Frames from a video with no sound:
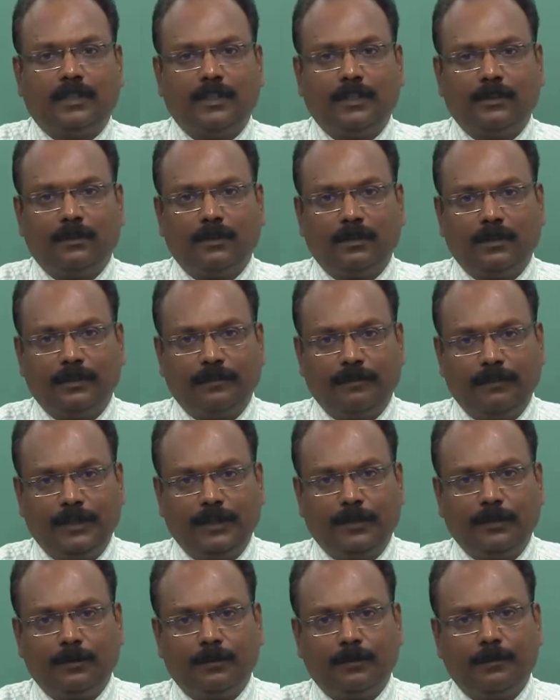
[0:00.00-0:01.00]
thing on the
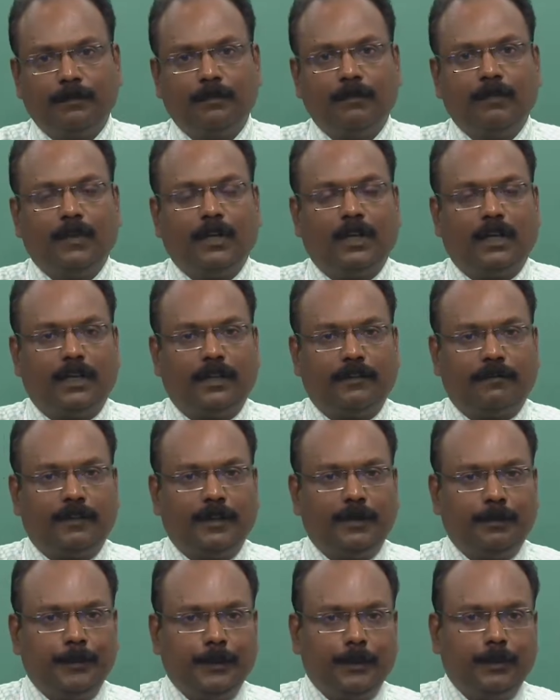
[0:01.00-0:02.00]
video, and if
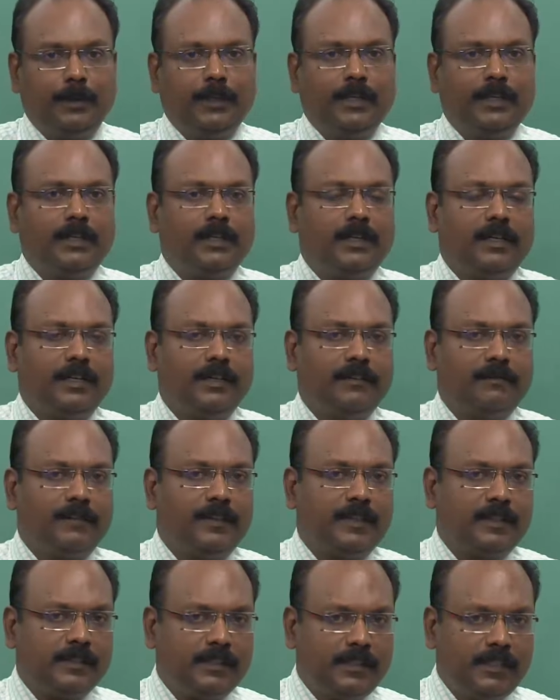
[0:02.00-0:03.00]
they mute it and if
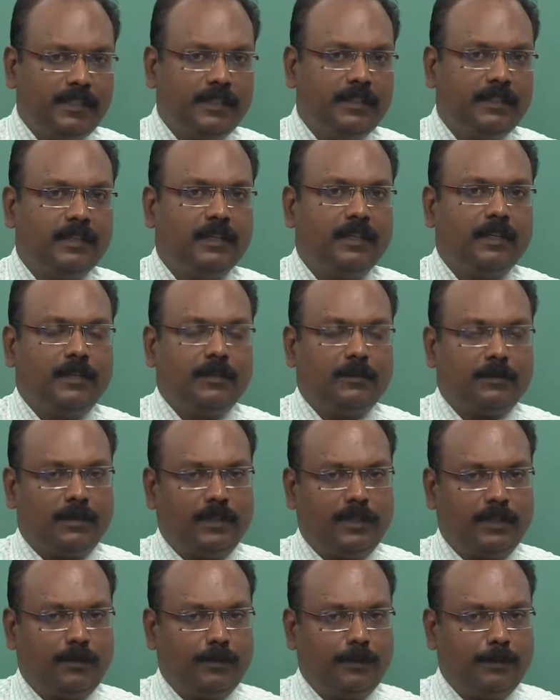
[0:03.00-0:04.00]
they see, so
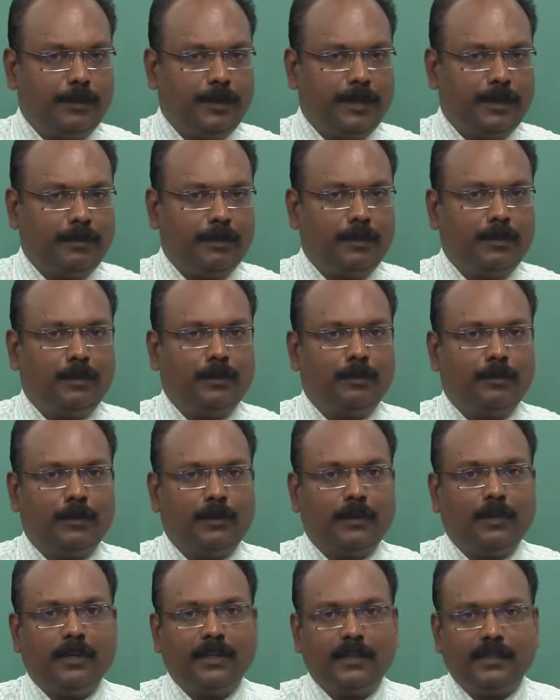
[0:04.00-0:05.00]
they should be able to
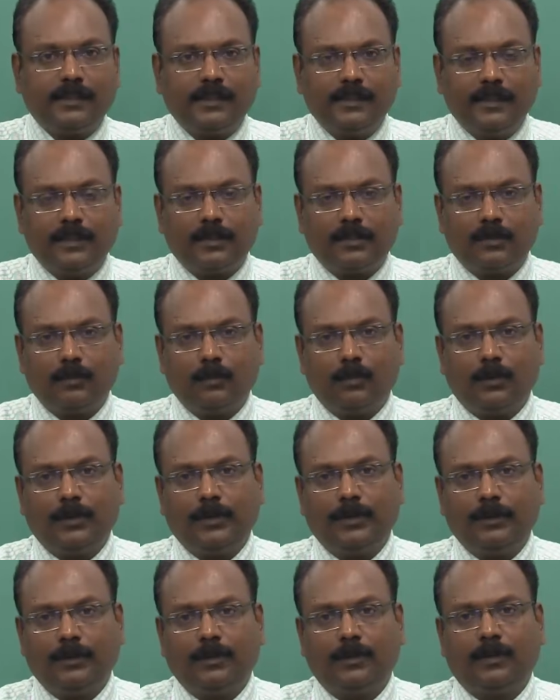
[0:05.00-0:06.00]
more or less guess
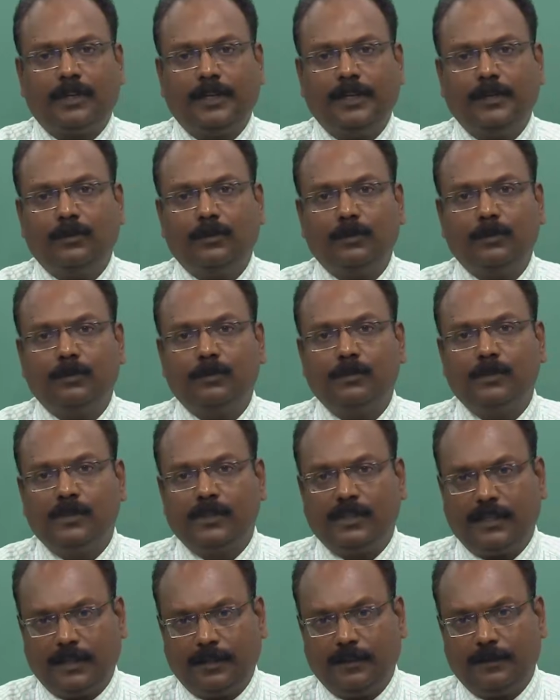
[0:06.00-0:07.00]
what you are trying to
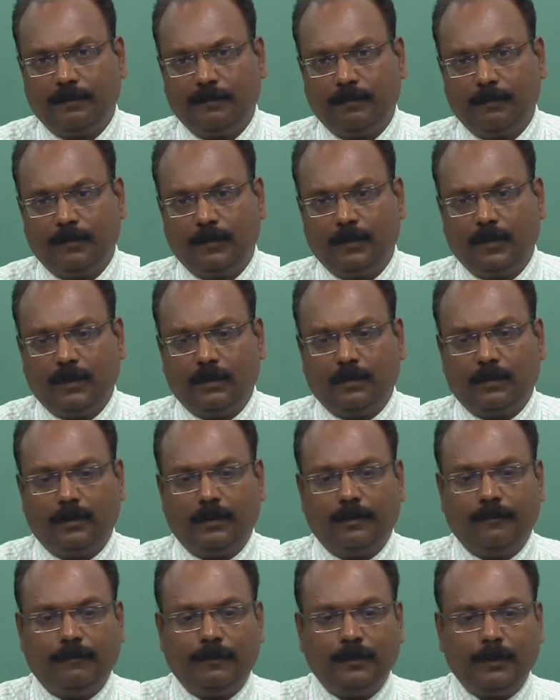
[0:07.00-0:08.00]
say. So
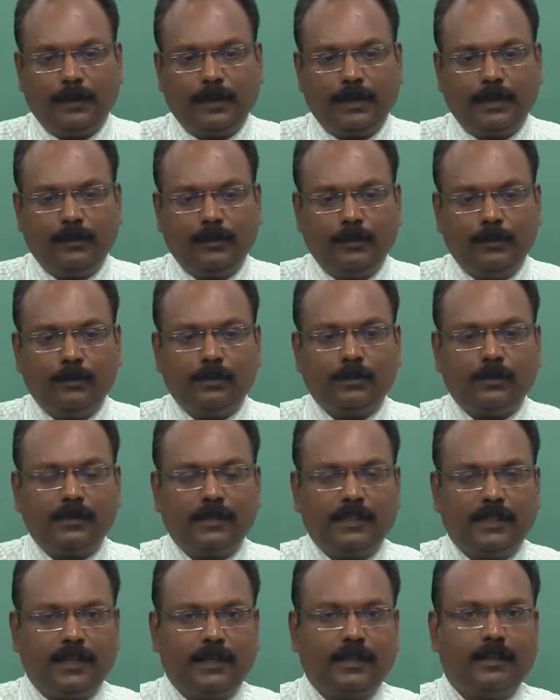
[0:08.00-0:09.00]
if you can use
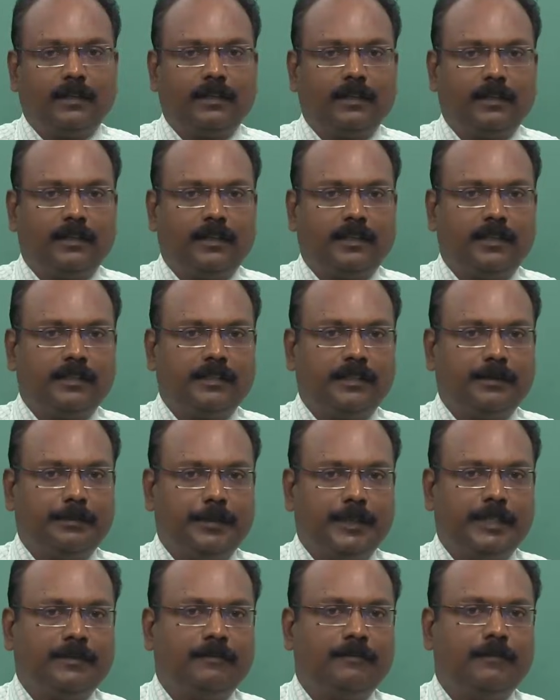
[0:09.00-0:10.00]
that, that is the
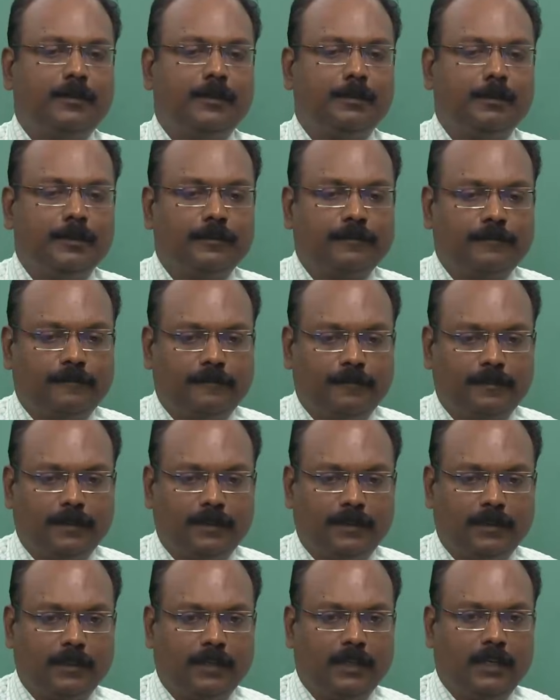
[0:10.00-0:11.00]
best form
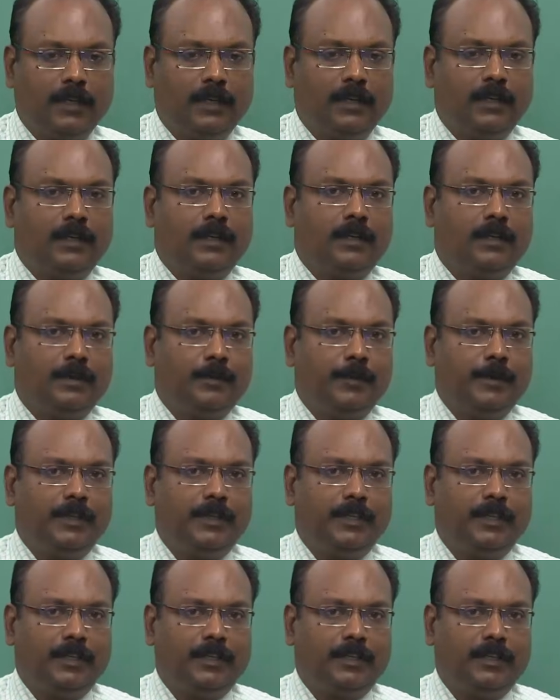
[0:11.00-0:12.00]
of
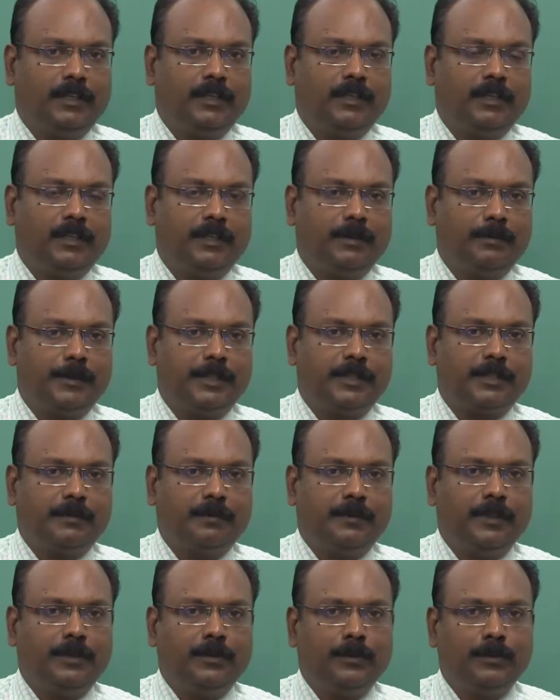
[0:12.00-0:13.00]
communication and the best
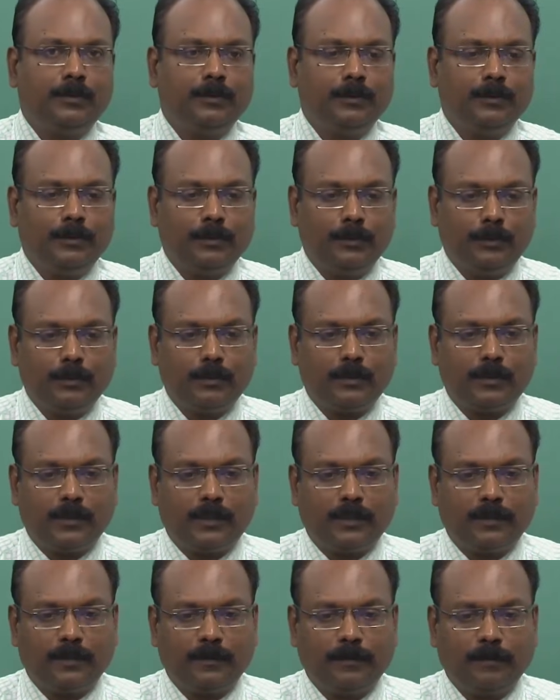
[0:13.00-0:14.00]
way to use
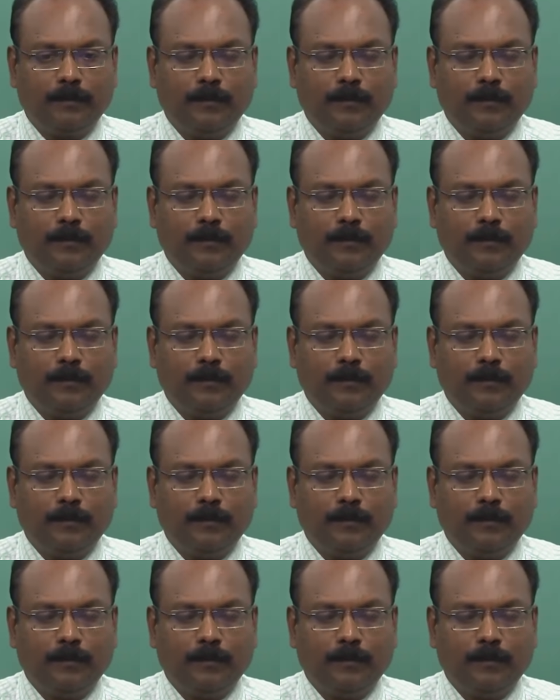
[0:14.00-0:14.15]
it.